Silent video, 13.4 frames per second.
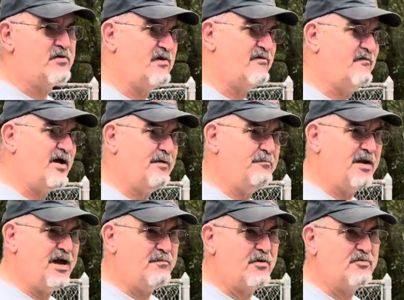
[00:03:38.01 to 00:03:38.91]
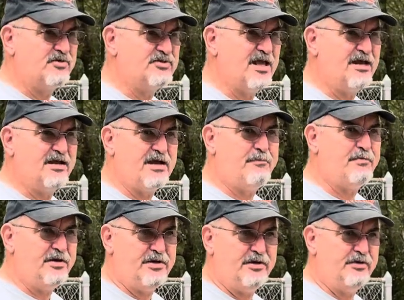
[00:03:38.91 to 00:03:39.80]
If I'm not motor sailing, I put
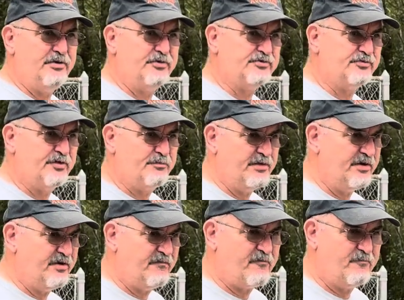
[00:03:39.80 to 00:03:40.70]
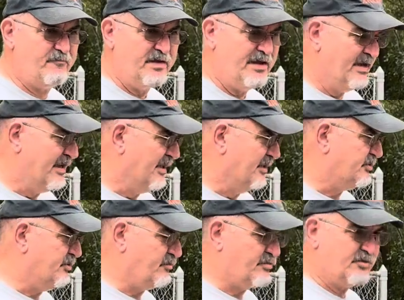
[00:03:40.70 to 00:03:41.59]
it in neutral and put it at
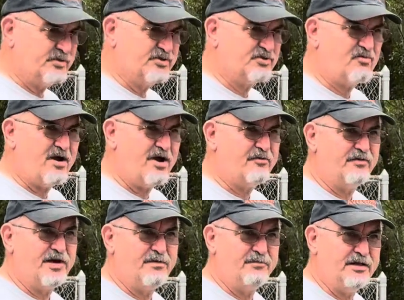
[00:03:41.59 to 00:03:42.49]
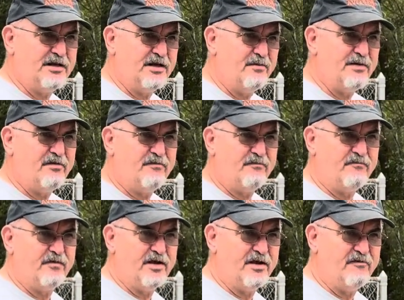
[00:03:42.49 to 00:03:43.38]
2/3 throttle, and I'm getting about
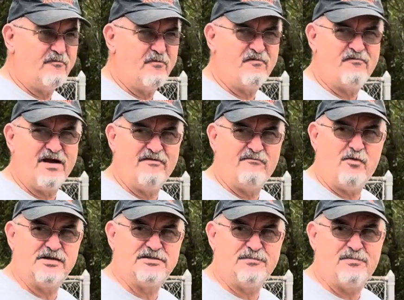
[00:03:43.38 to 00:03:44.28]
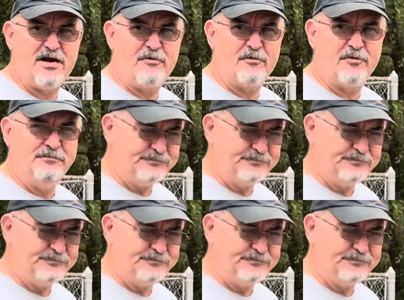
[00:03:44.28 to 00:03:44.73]
45 watts of power.